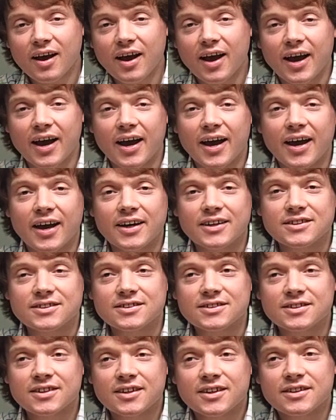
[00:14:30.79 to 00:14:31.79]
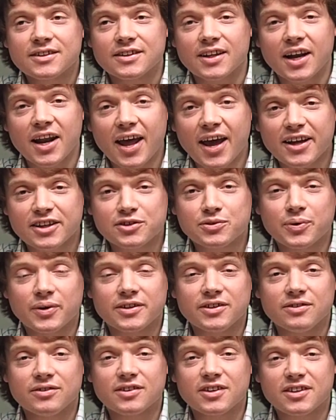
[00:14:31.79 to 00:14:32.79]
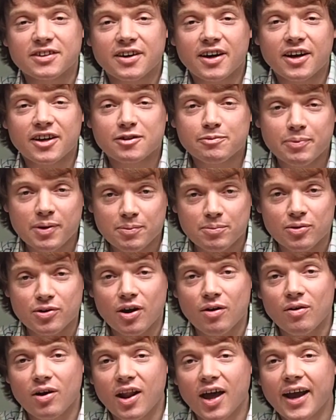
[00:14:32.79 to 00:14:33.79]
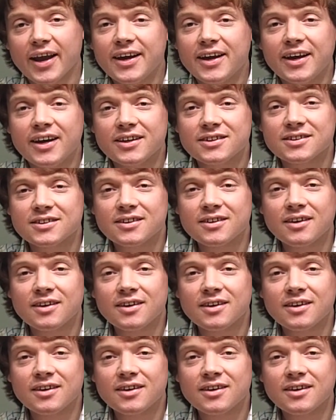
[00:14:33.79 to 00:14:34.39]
and the last one you discussed, people don't like it,